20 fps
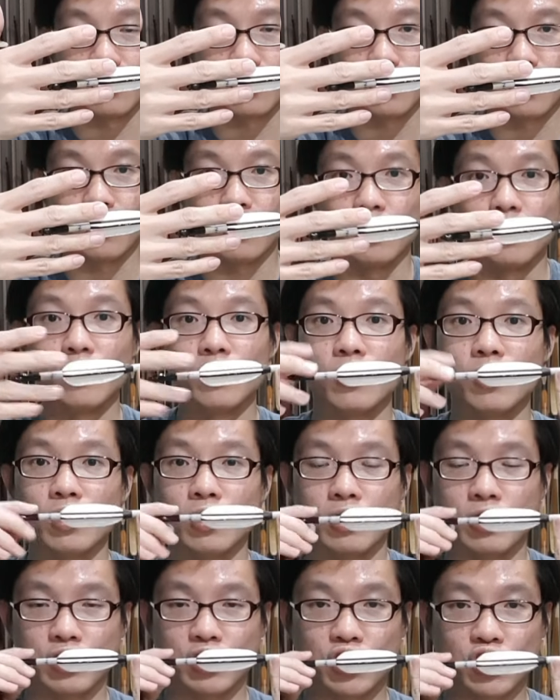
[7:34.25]
to
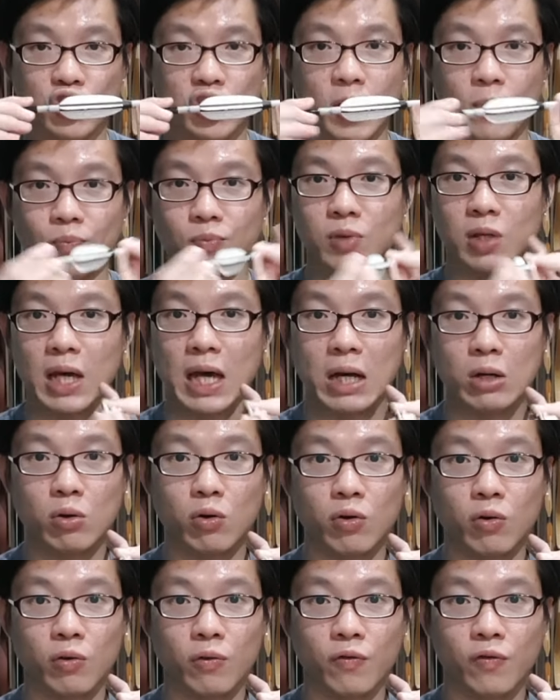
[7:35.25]
stop the
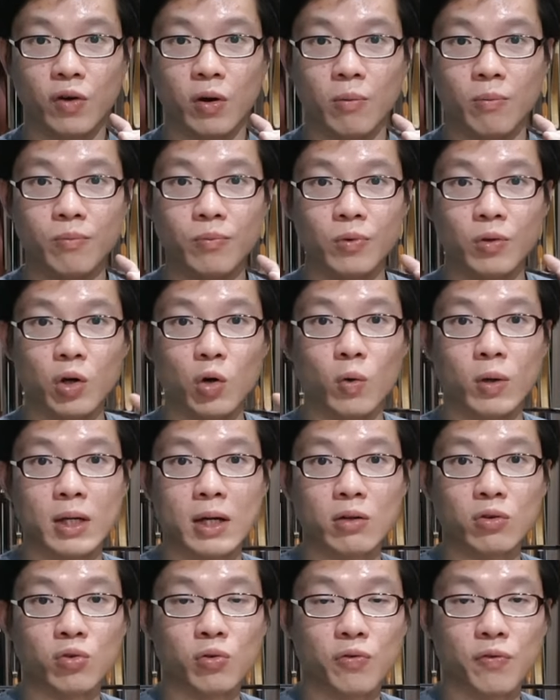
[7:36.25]
arrow from going
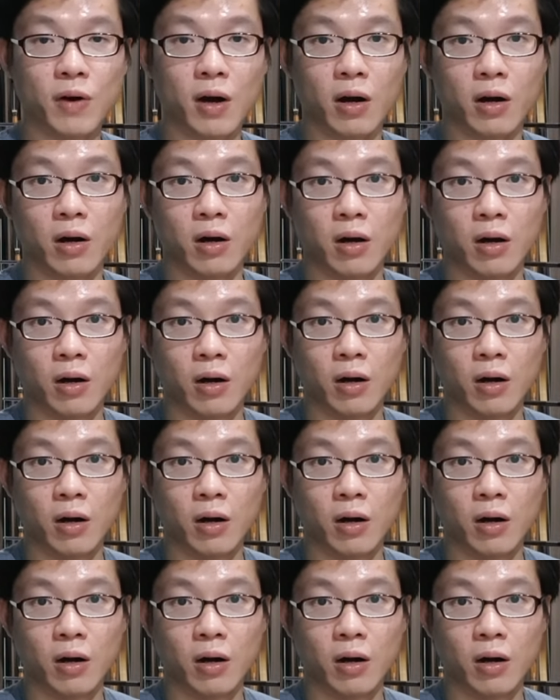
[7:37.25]
out too far.